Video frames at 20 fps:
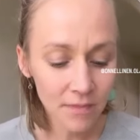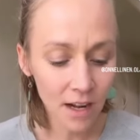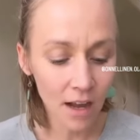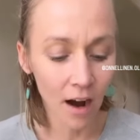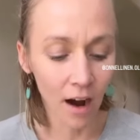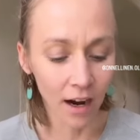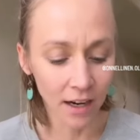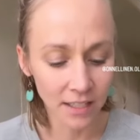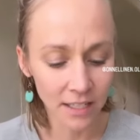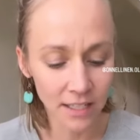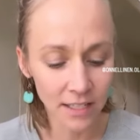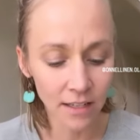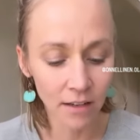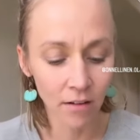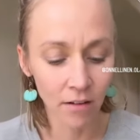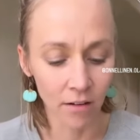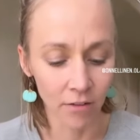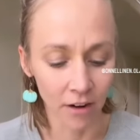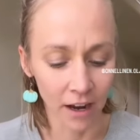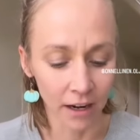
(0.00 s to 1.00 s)
oxygen
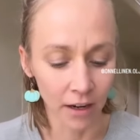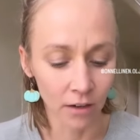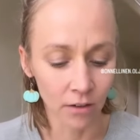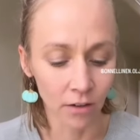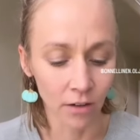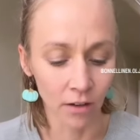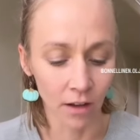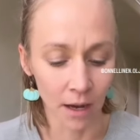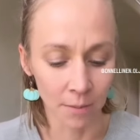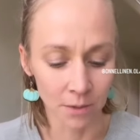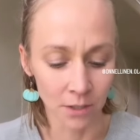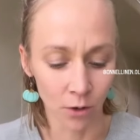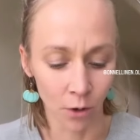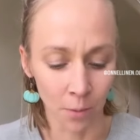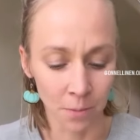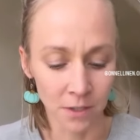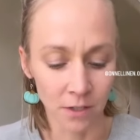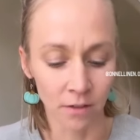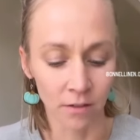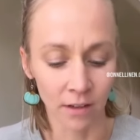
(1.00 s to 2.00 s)
radical
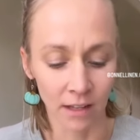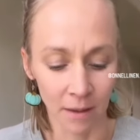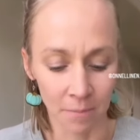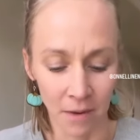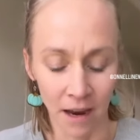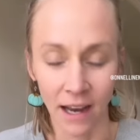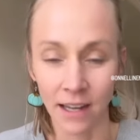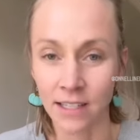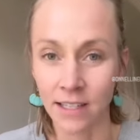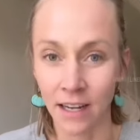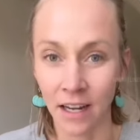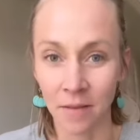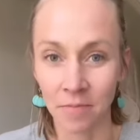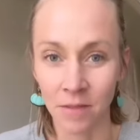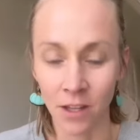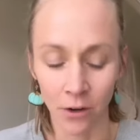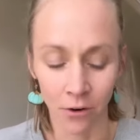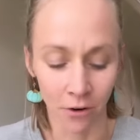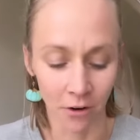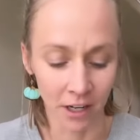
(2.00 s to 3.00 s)
absorption capacity,
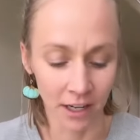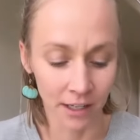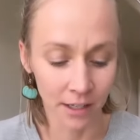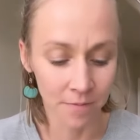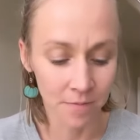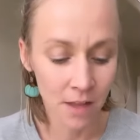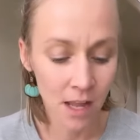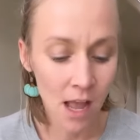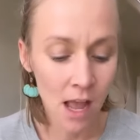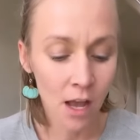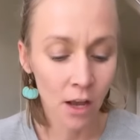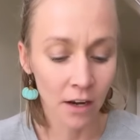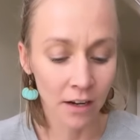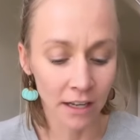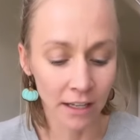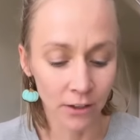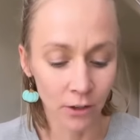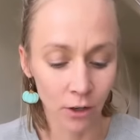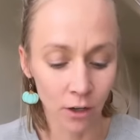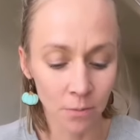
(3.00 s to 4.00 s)
ORAC,
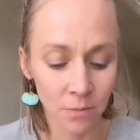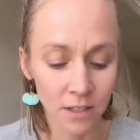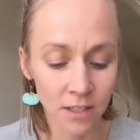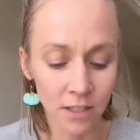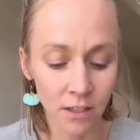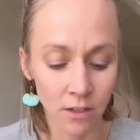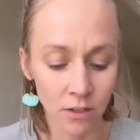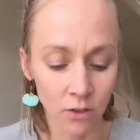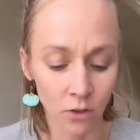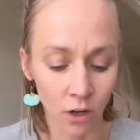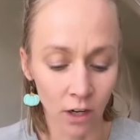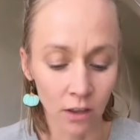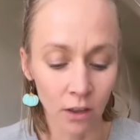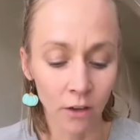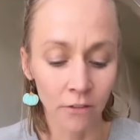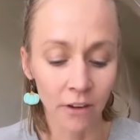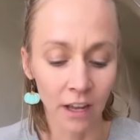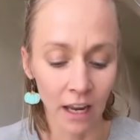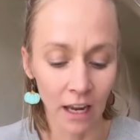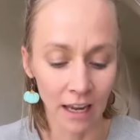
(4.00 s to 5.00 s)
determines the strength
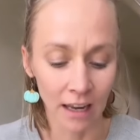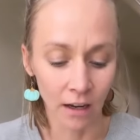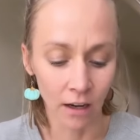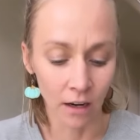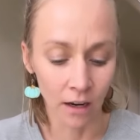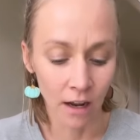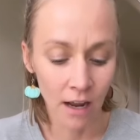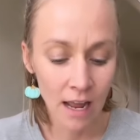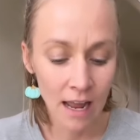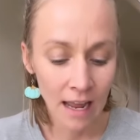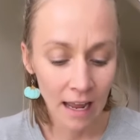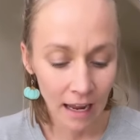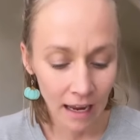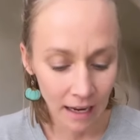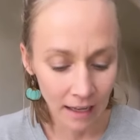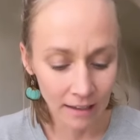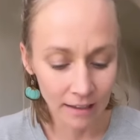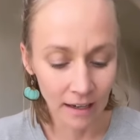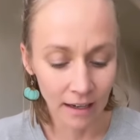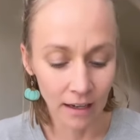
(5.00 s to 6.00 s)
of
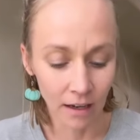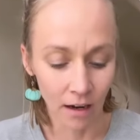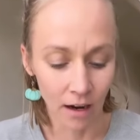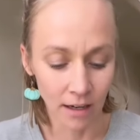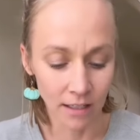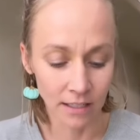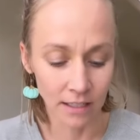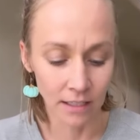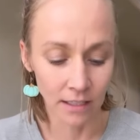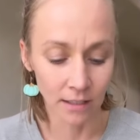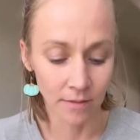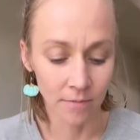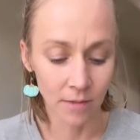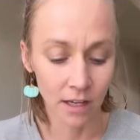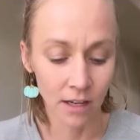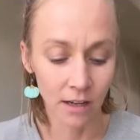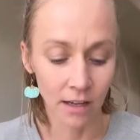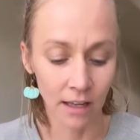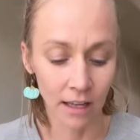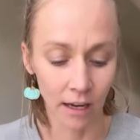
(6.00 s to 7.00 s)
antioxidant.
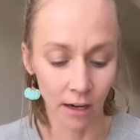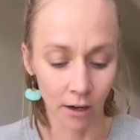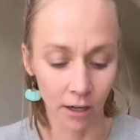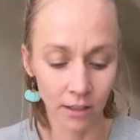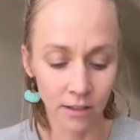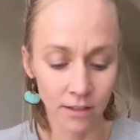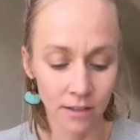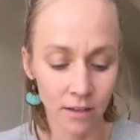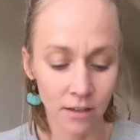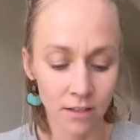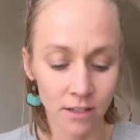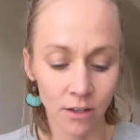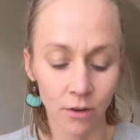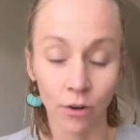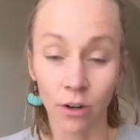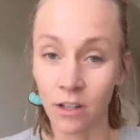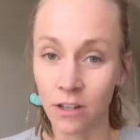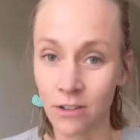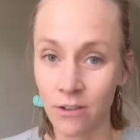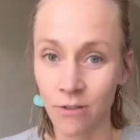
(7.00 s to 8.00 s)
Carrots
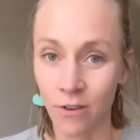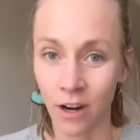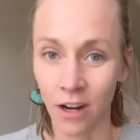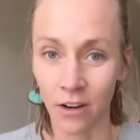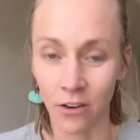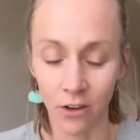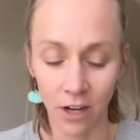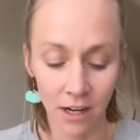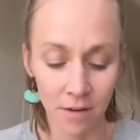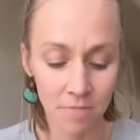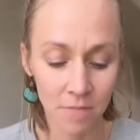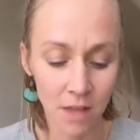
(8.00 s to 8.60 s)
scored 200,